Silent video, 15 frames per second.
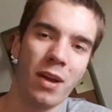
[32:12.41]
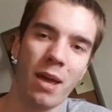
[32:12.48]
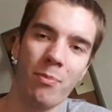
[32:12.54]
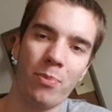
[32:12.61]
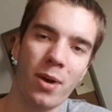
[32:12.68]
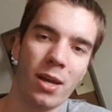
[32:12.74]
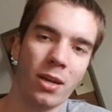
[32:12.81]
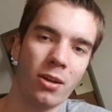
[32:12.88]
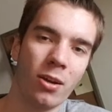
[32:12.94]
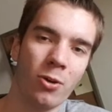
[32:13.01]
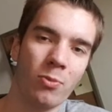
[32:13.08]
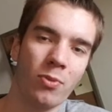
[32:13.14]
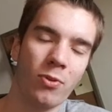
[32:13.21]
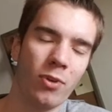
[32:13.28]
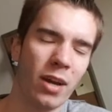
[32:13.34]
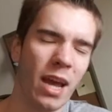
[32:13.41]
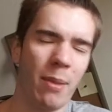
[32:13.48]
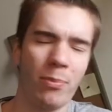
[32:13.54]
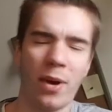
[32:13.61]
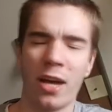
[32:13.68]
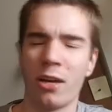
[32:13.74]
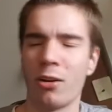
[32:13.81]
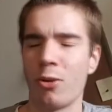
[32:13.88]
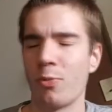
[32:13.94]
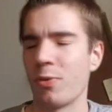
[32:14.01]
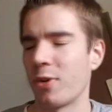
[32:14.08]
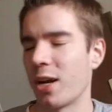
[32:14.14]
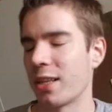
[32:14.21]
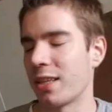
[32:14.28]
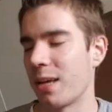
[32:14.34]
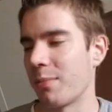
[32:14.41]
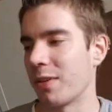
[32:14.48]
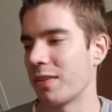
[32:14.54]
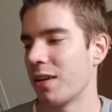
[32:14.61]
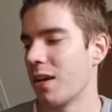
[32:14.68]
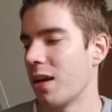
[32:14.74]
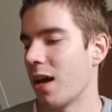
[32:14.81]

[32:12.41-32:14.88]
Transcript: Empire Global, or Empire Global, goddammit.